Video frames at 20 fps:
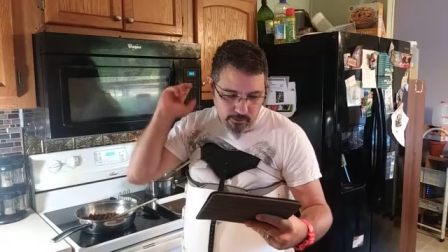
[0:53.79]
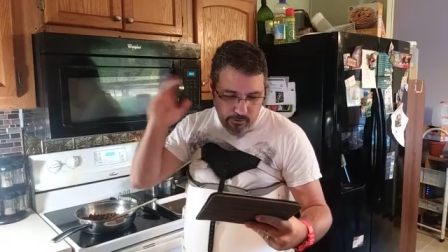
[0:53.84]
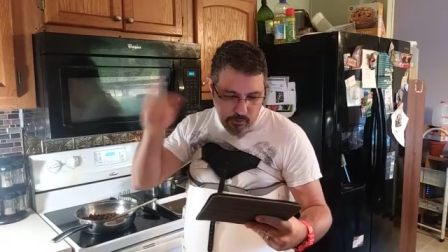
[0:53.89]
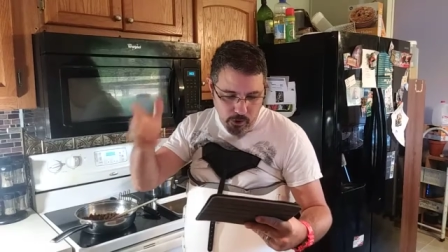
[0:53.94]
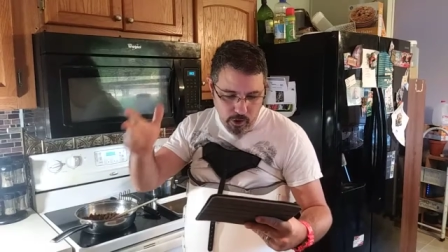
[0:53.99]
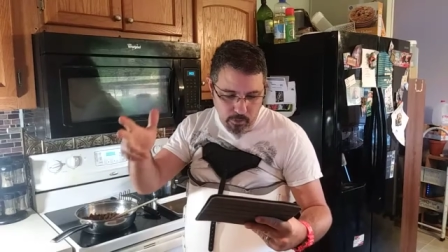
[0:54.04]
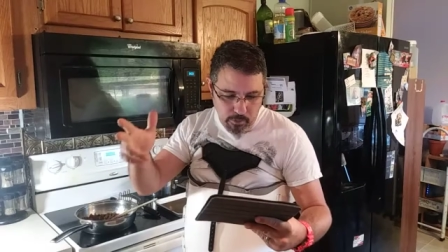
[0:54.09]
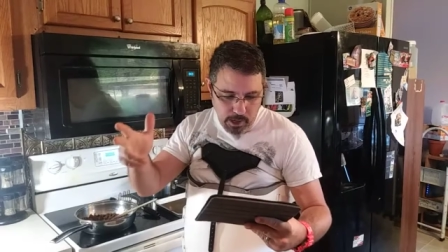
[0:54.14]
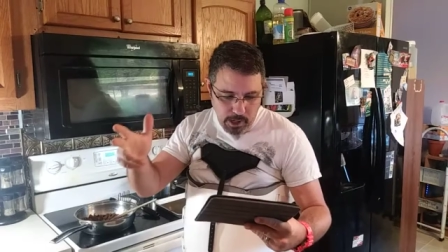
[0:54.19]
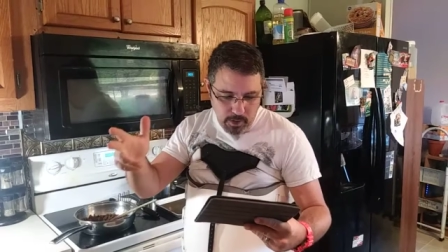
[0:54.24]

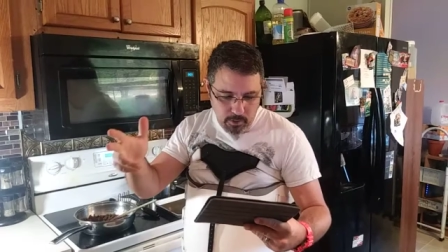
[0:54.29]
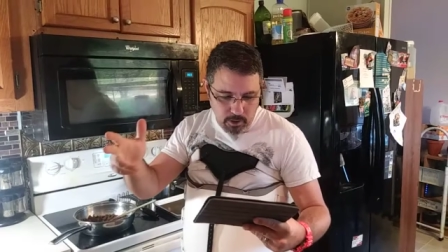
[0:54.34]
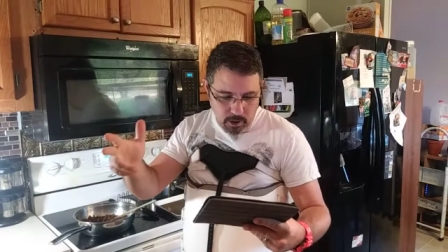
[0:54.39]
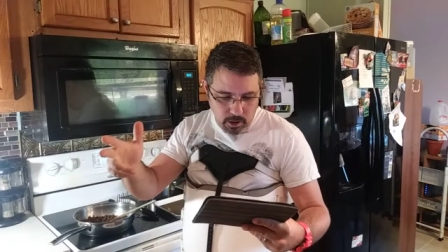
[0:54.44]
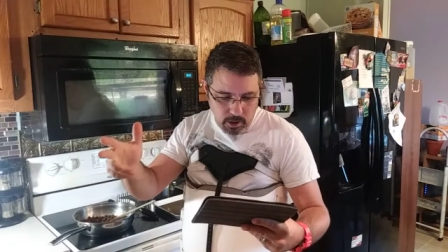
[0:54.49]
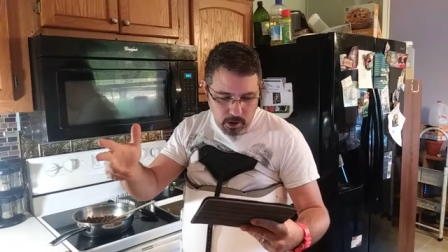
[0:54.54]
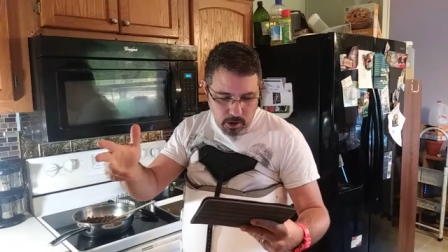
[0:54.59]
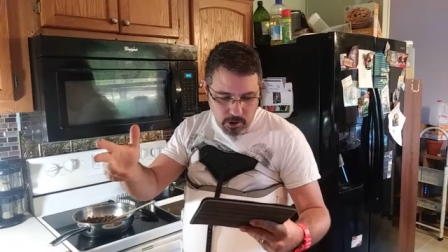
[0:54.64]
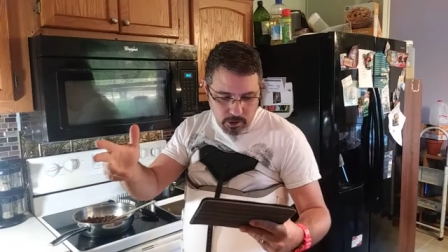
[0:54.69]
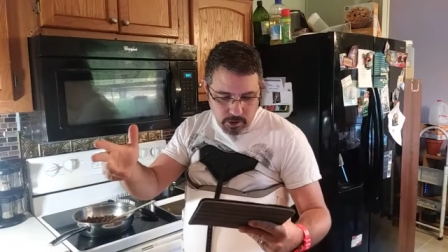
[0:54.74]
Four means
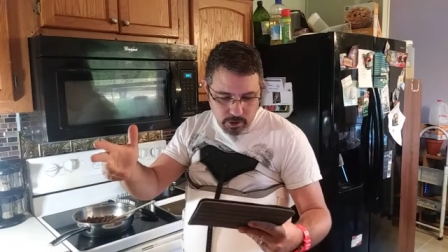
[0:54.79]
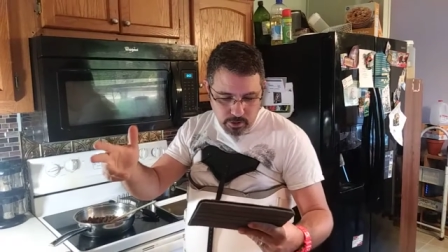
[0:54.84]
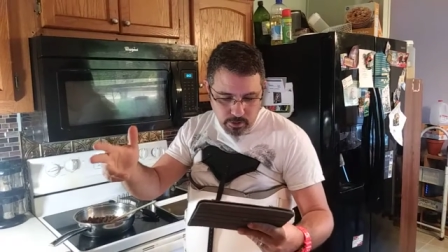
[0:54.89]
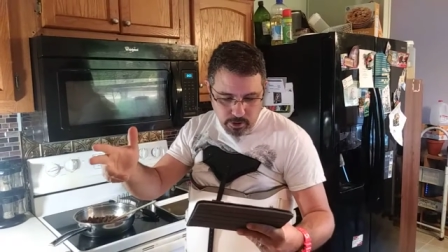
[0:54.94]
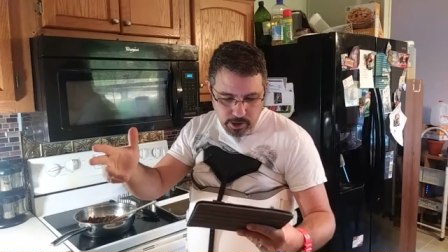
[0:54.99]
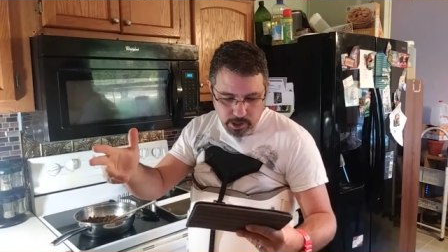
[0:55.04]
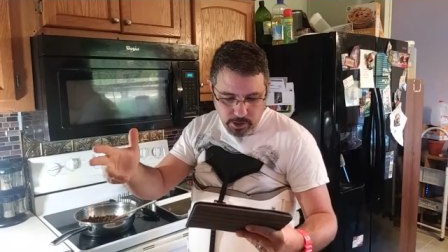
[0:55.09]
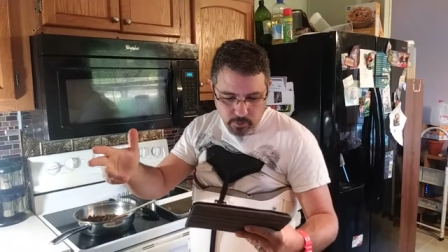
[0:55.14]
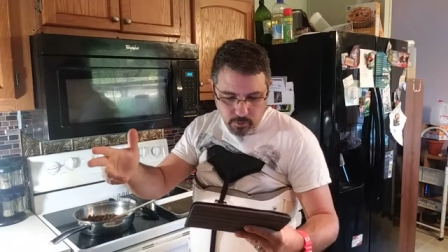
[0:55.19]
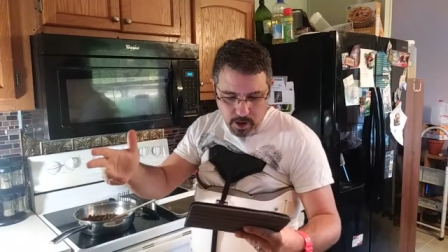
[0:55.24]
the large
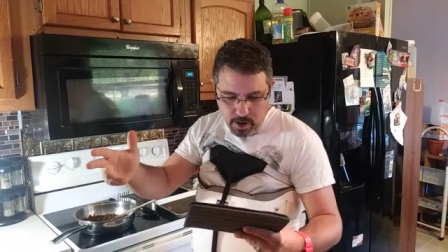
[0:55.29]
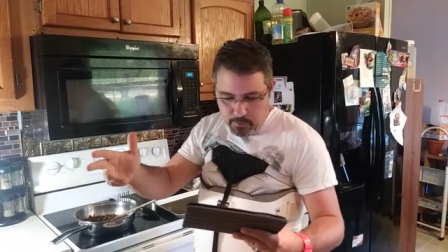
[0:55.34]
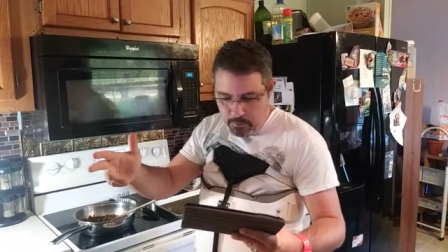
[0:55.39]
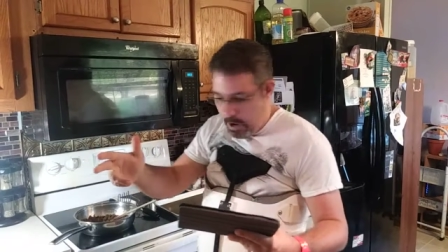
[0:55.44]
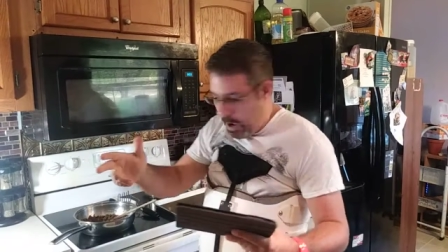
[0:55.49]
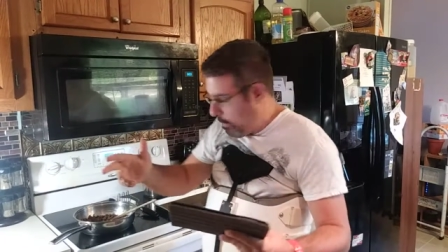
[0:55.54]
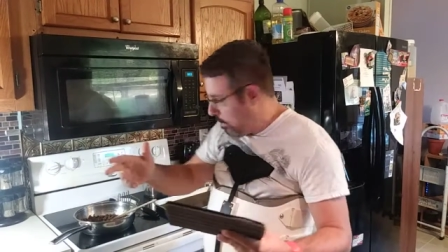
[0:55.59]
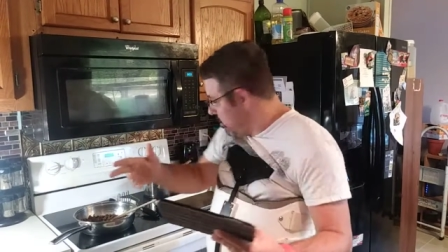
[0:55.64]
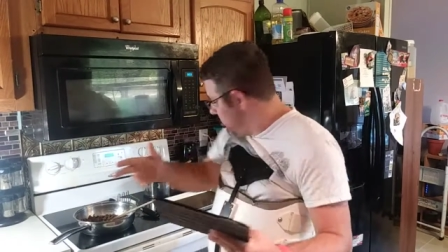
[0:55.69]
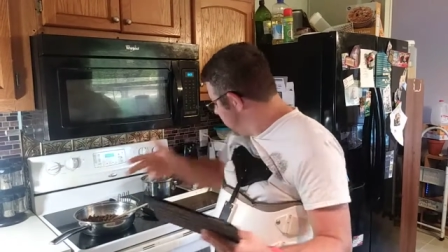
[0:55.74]
green red
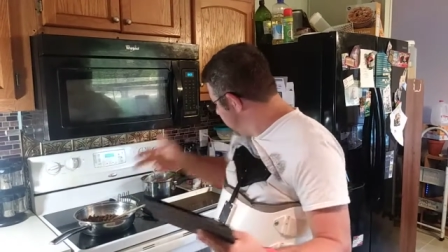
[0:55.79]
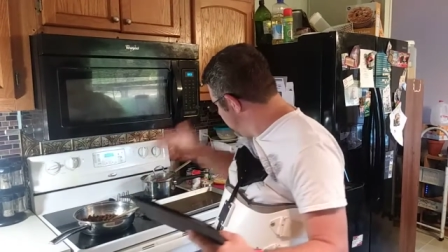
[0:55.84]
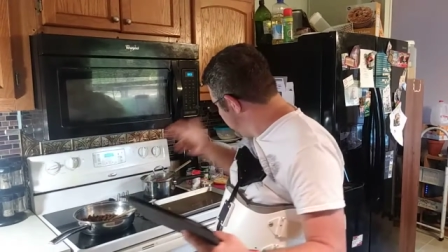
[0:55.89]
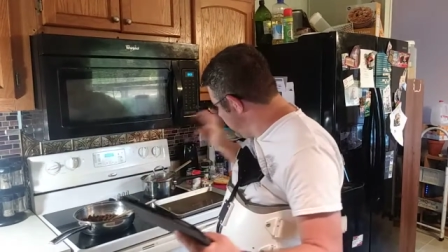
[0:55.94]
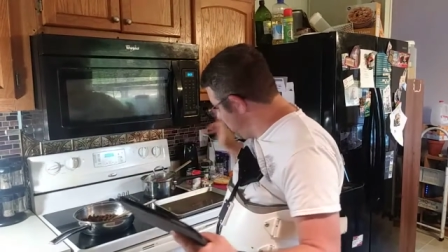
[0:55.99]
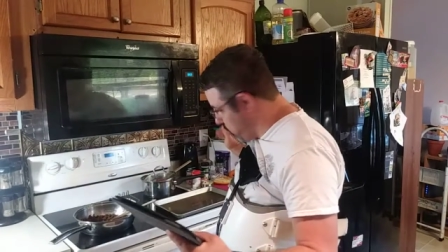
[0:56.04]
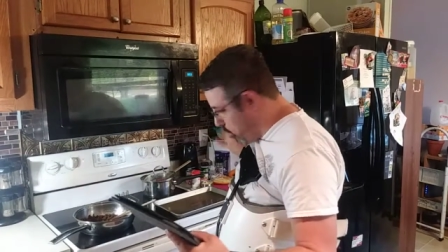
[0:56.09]
peppers.